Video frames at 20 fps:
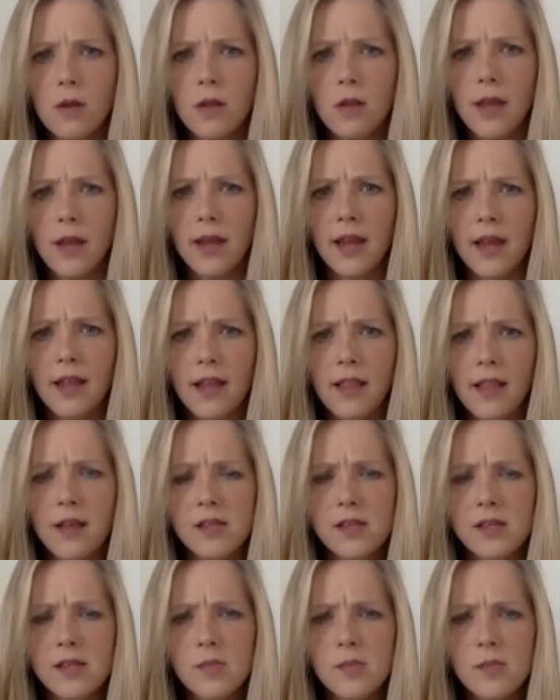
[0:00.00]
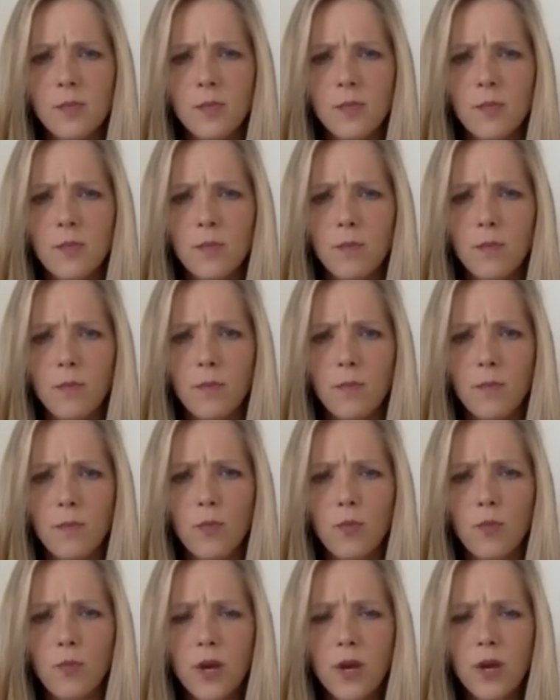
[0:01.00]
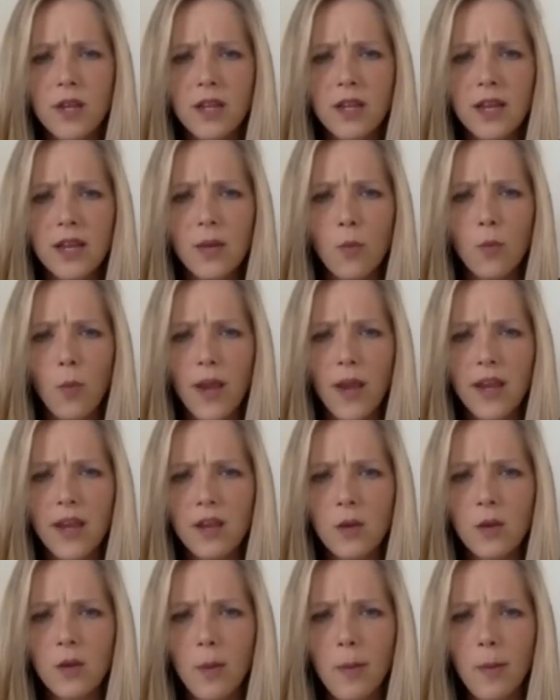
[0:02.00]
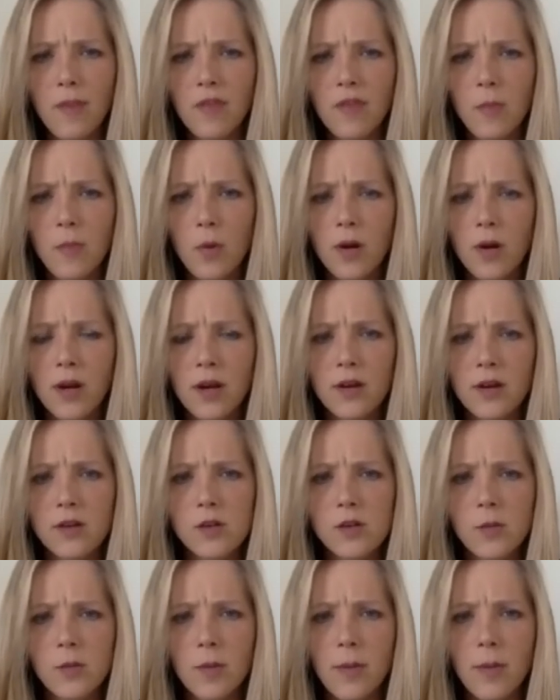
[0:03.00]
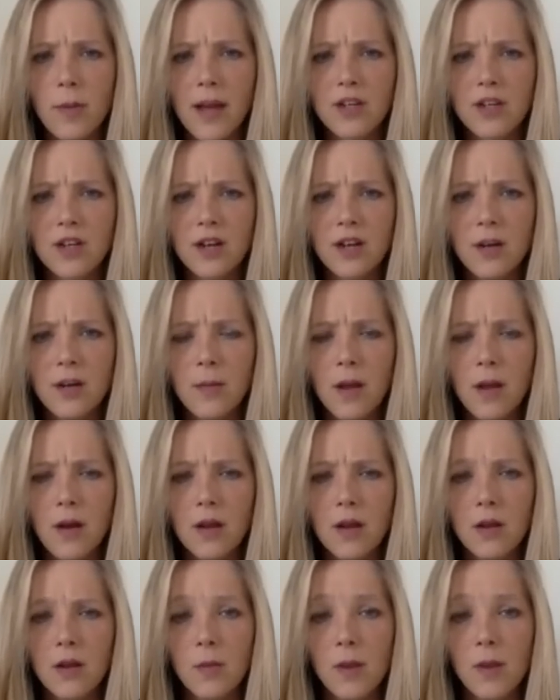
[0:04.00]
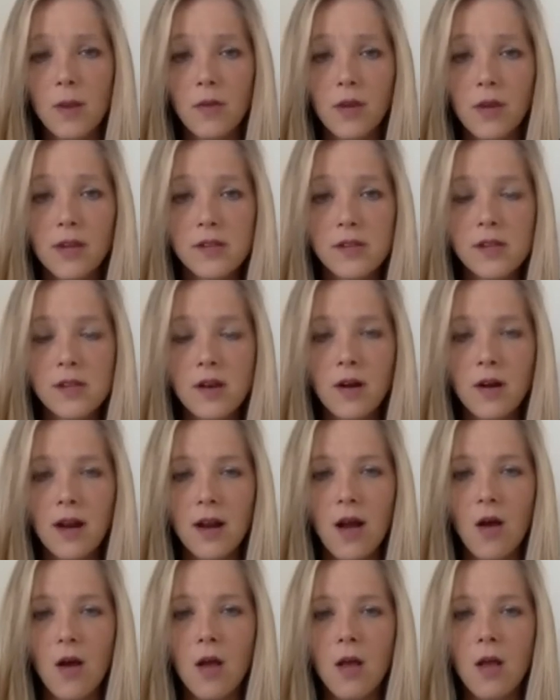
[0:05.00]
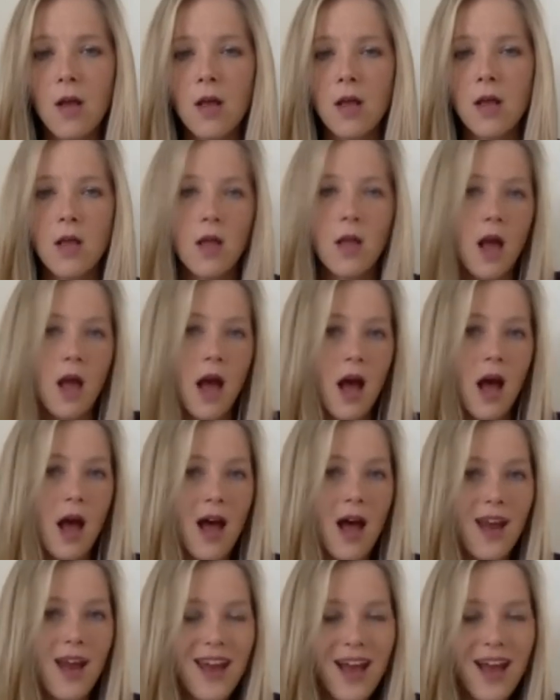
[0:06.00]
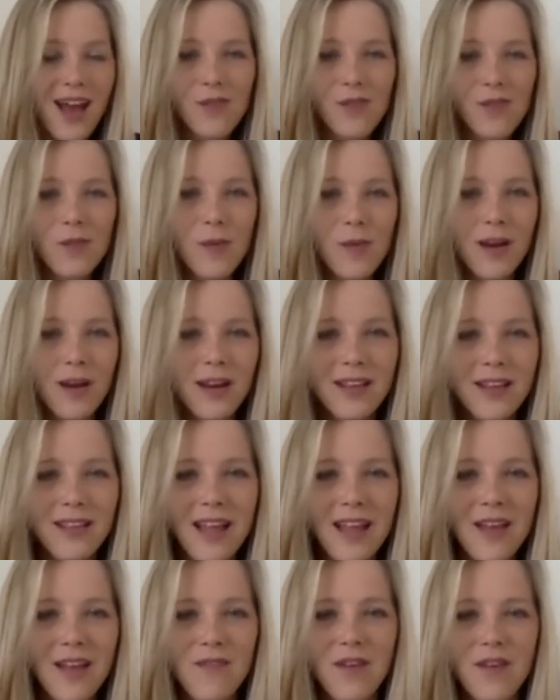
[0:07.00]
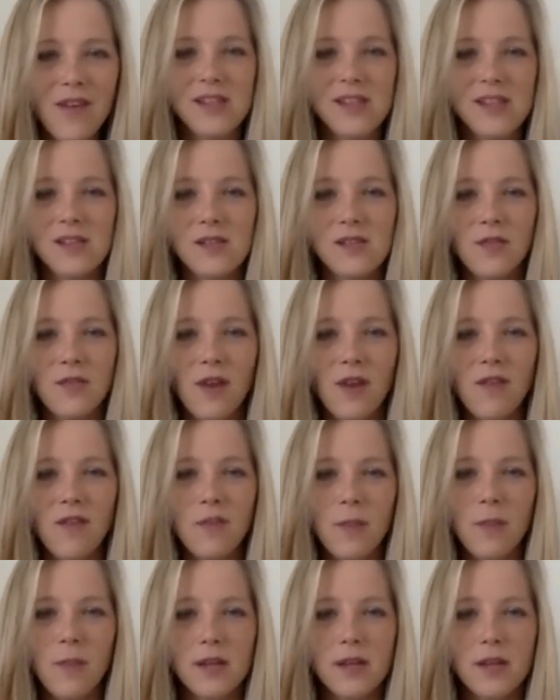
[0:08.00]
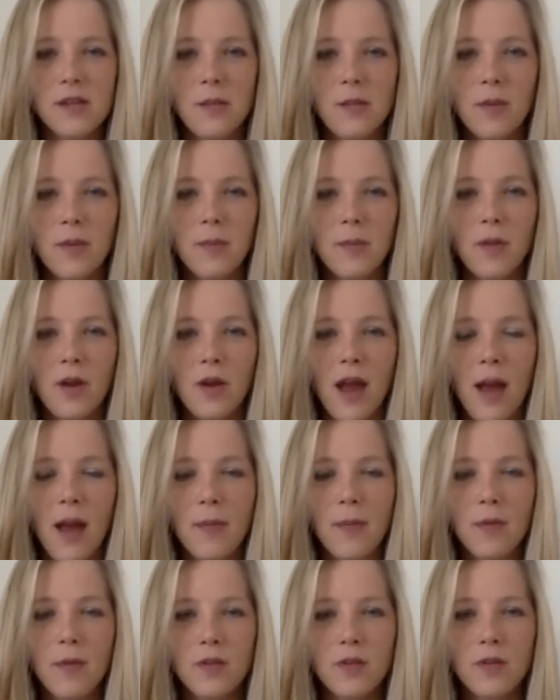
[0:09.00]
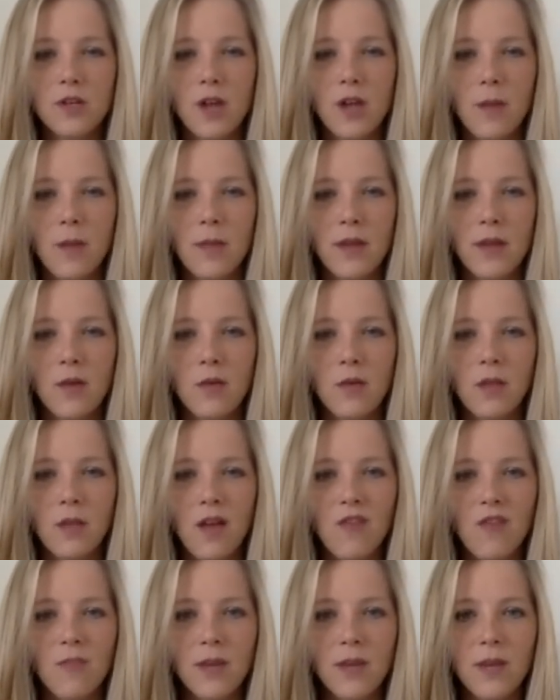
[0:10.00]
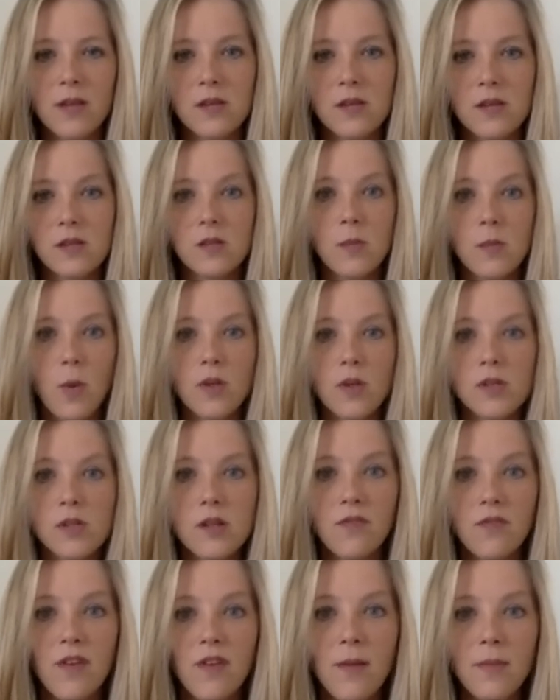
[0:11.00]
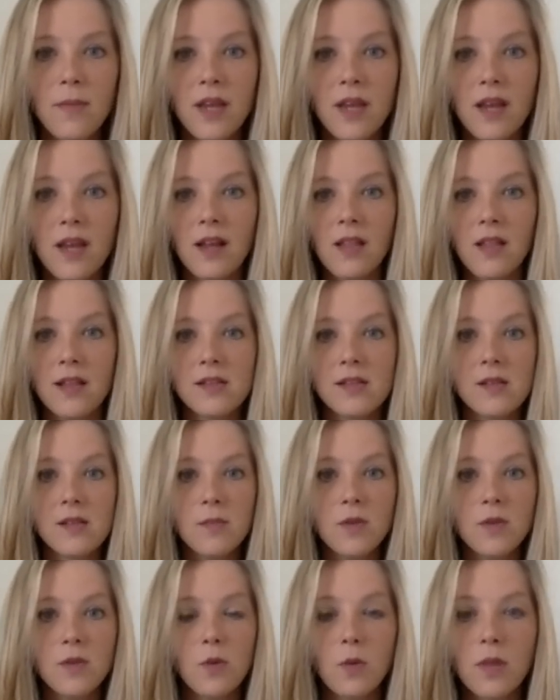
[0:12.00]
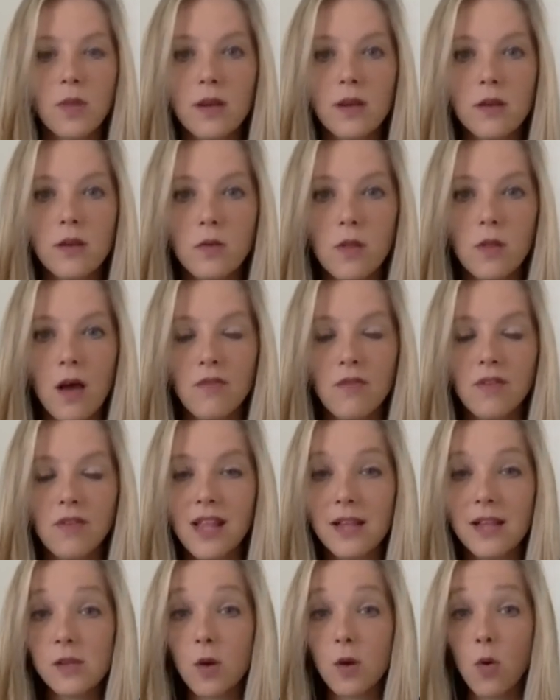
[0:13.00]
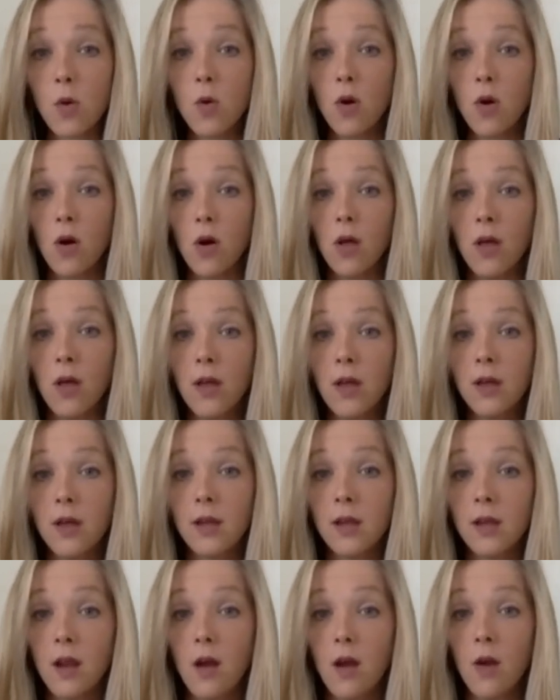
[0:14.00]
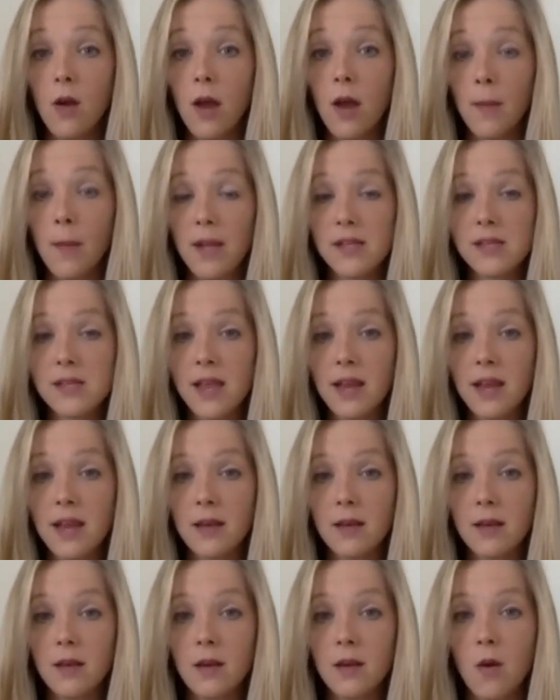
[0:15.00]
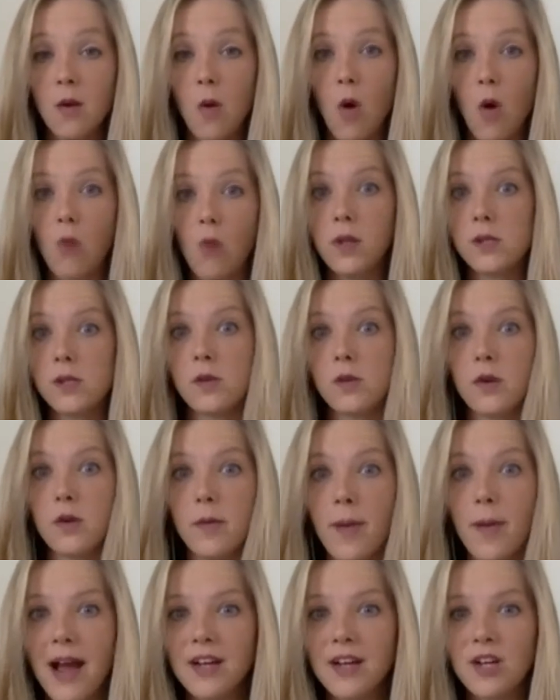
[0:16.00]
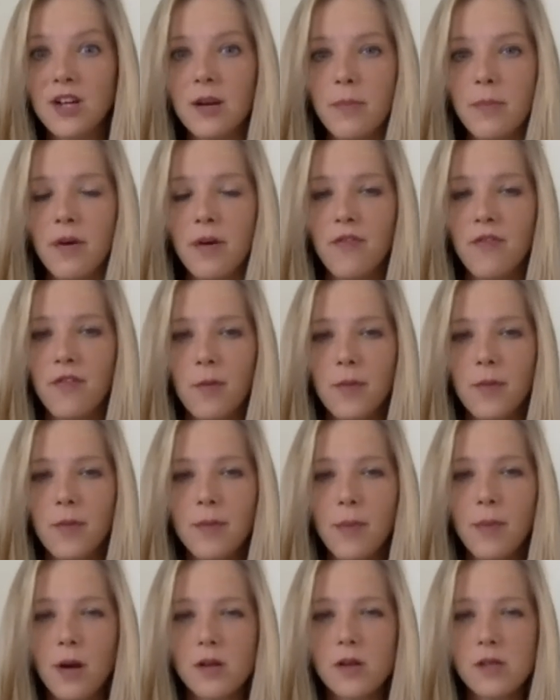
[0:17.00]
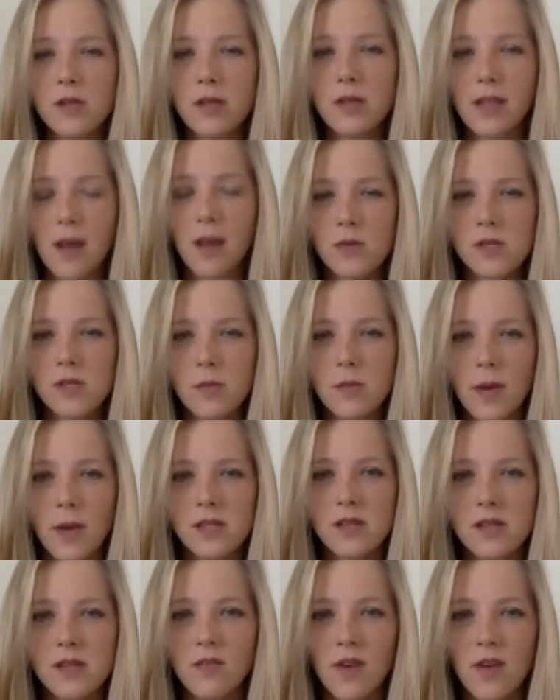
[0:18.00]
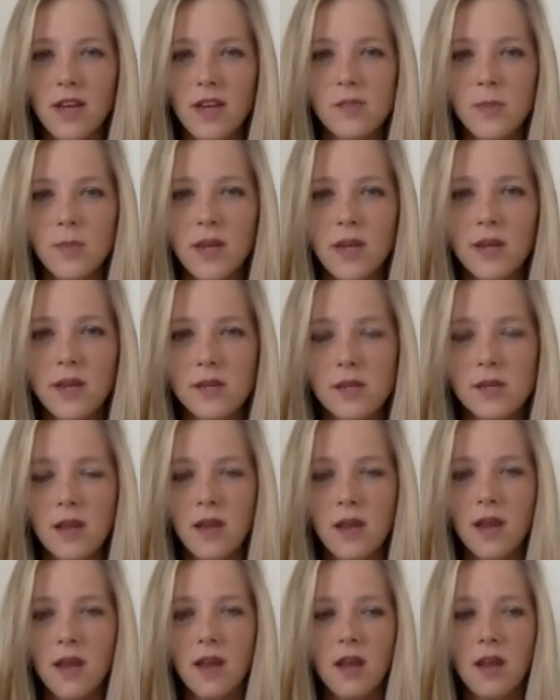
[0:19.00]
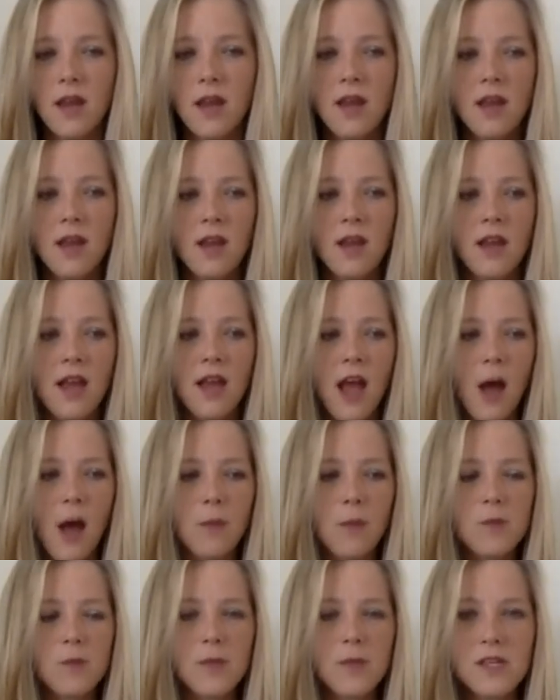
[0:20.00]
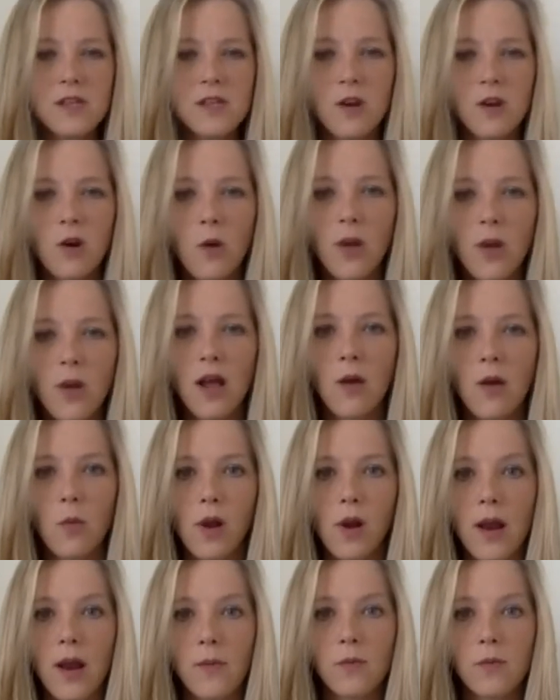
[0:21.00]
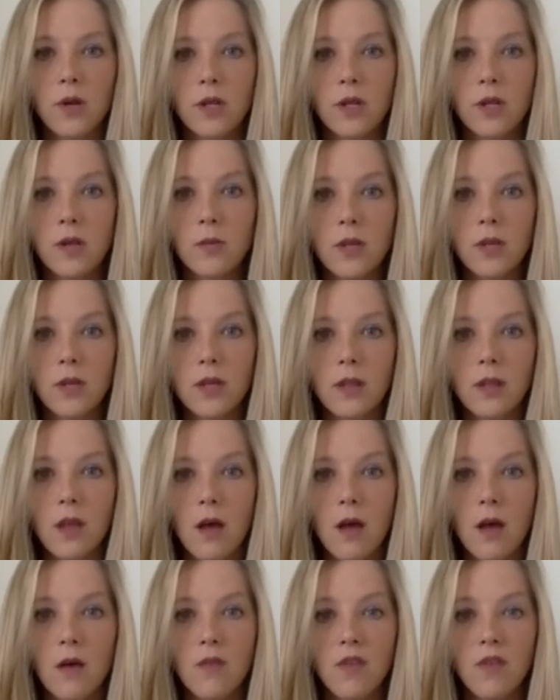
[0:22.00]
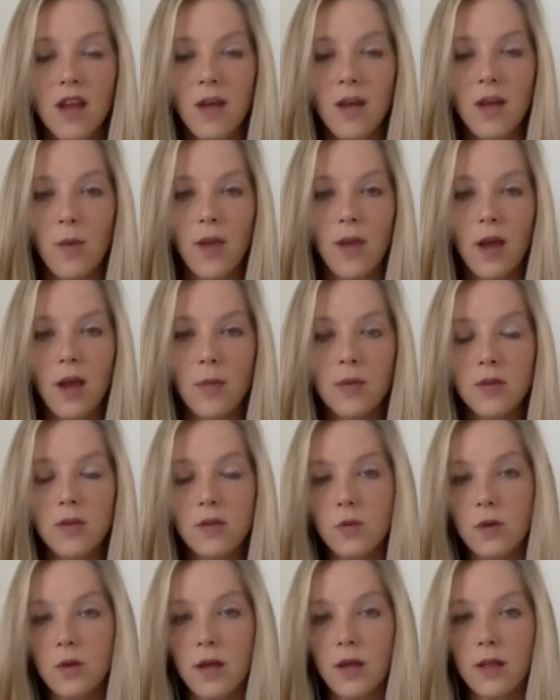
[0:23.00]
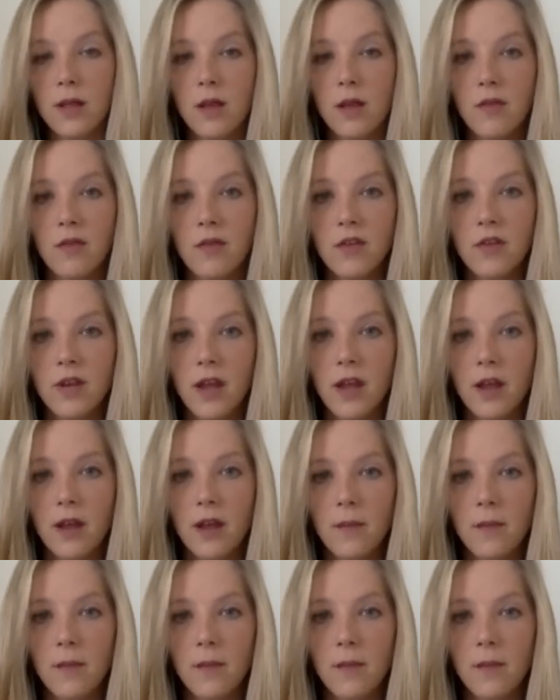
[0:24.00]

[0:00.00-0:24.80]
Like, unless it's really waking you up every morning and you're super passionate about it, you may reconsider. Now, not everybody, that advice isn't for everybody. Some people are happy with a job they don't love because it supports their family and it lets them do what they do love. And that's cool, you know, and I'm not saying, you know, only do your passion, but for me personally, that was the best advice, because it helped me zero in on what I really, really love. And I wake up and do what I love every day.